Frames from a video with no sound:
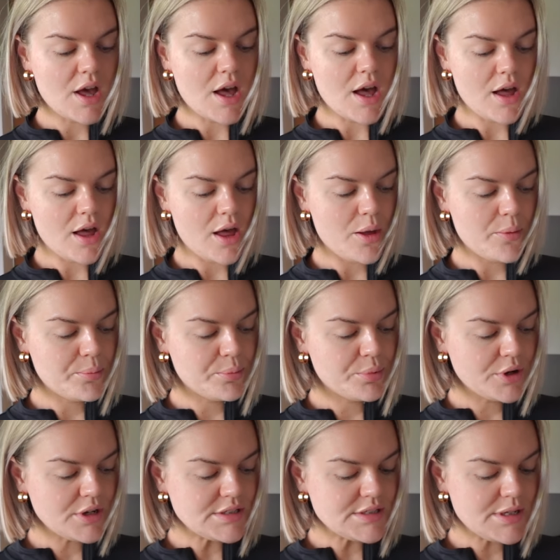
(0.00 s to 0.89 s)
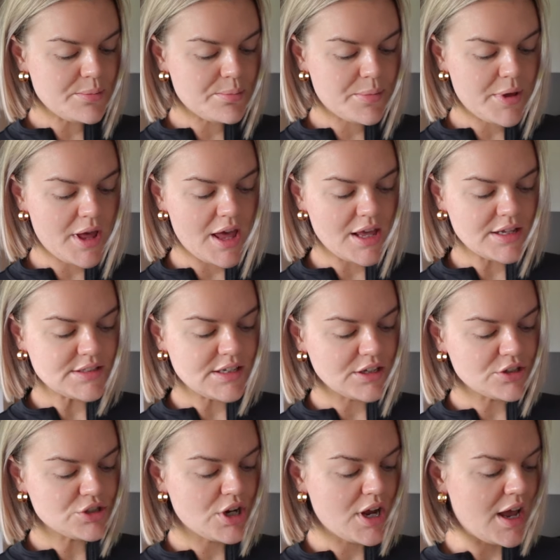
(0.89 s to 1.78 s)
are a pretty basic
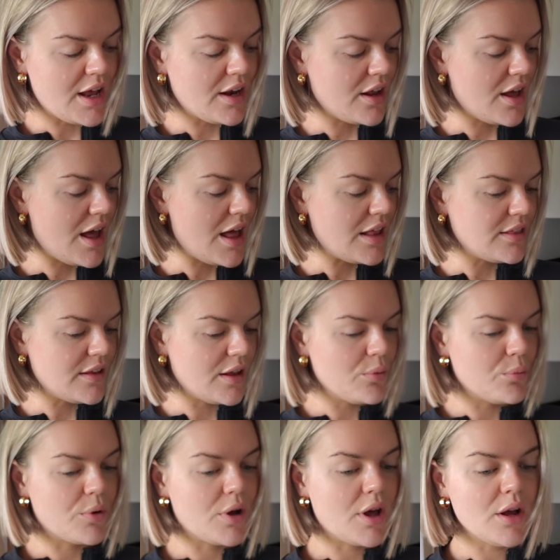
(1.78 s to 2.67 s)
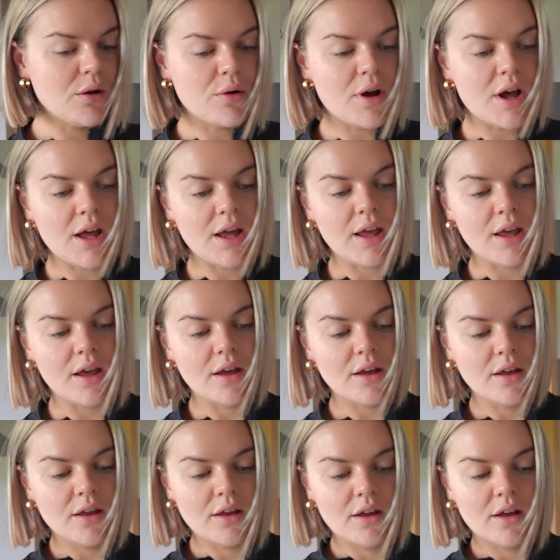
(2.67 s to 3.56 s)
trainer and they were quite
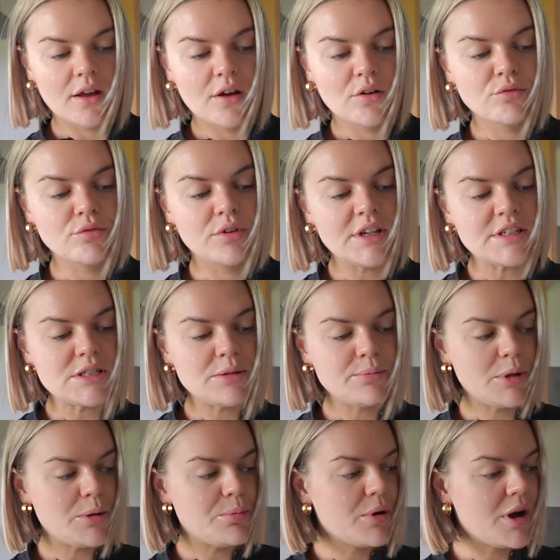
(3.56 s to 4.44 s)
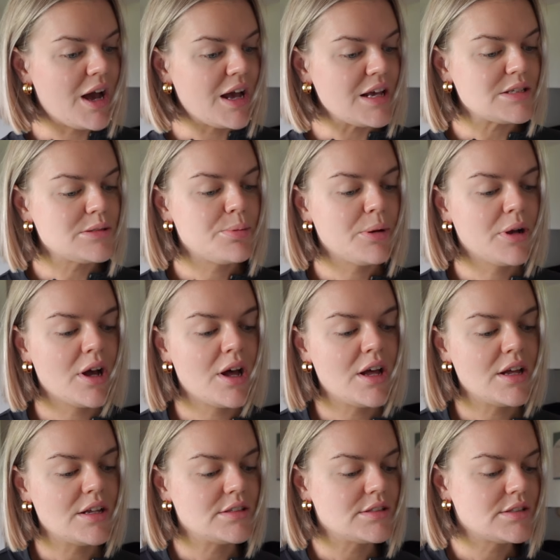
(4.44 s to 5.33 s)
reasonably priced
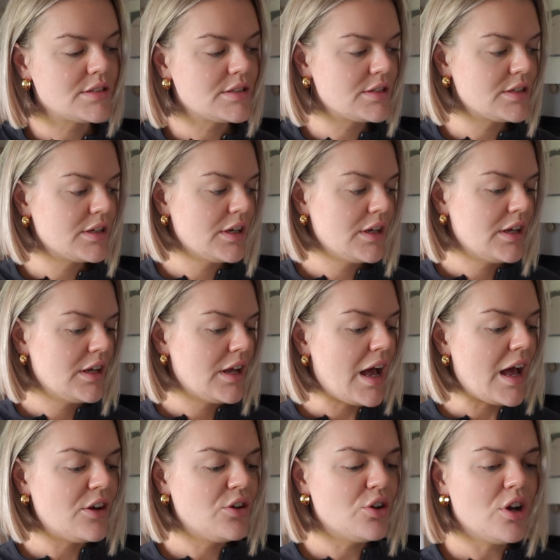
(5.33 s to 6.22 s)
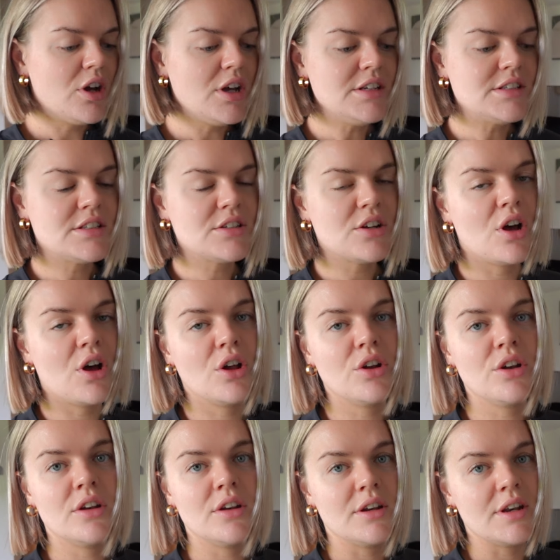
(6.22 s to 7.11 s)
because I noticed
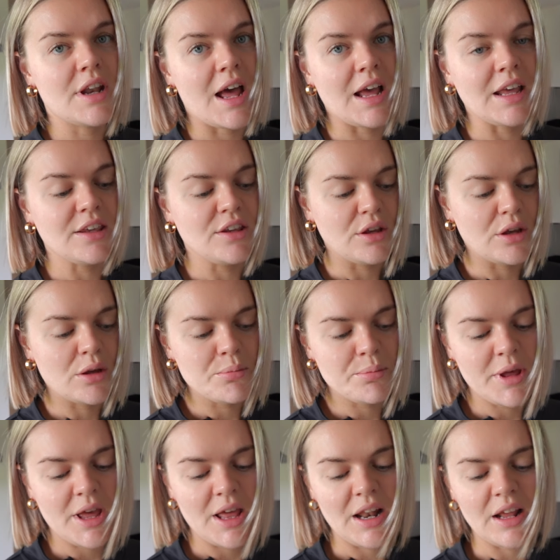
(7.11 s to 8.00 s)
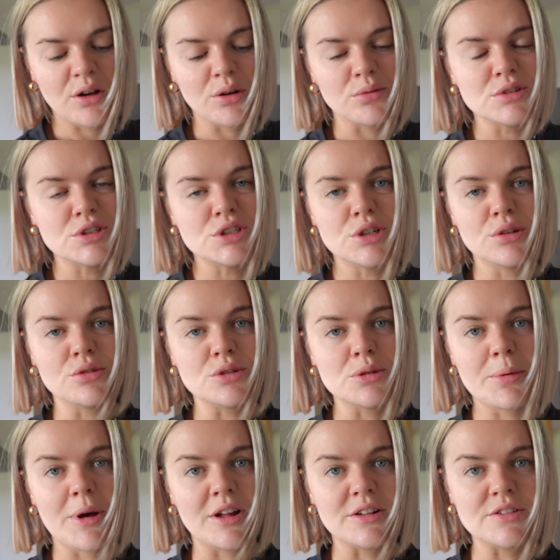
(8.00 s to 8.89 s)
on Nike you can pay like up to
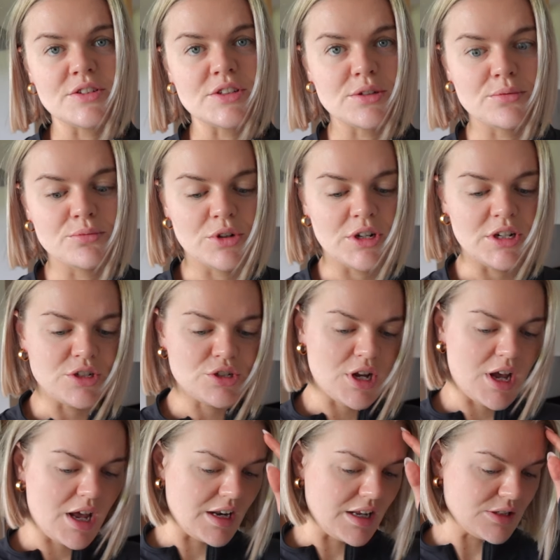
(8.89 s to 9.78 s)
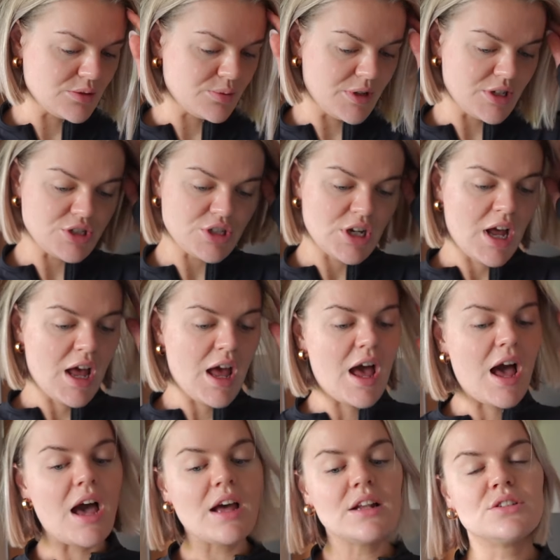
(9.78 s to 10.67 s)
£200 for some running trainers, which
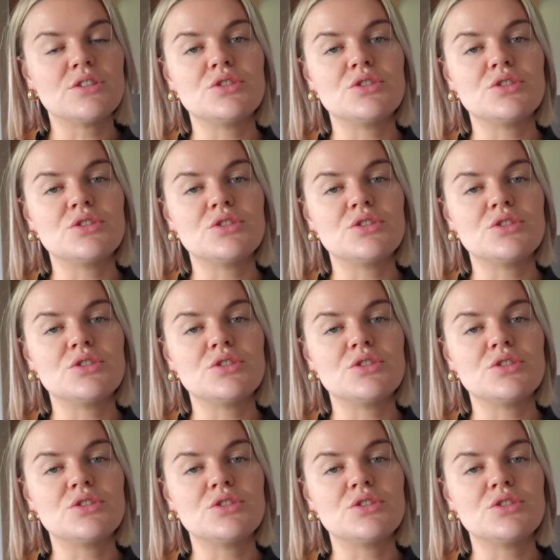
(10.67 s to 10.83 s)
I